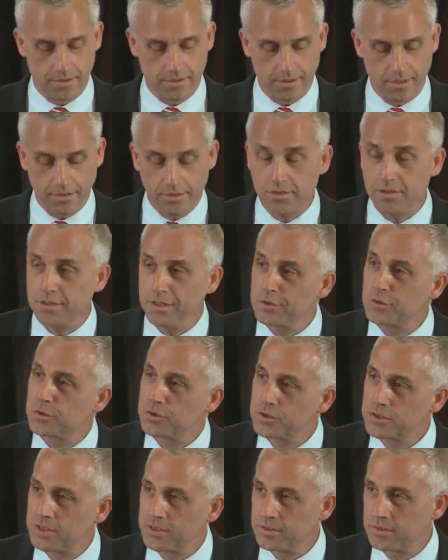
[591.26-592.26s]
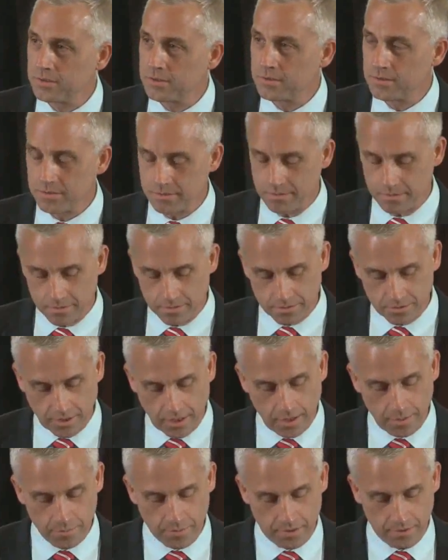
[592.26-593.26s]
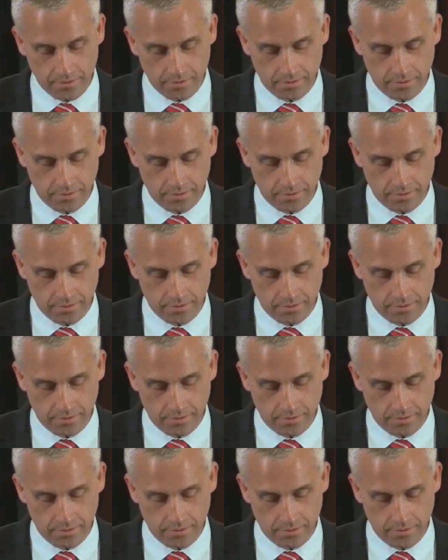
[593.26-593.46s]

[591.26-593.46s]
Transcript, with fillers: That's an interesting statement.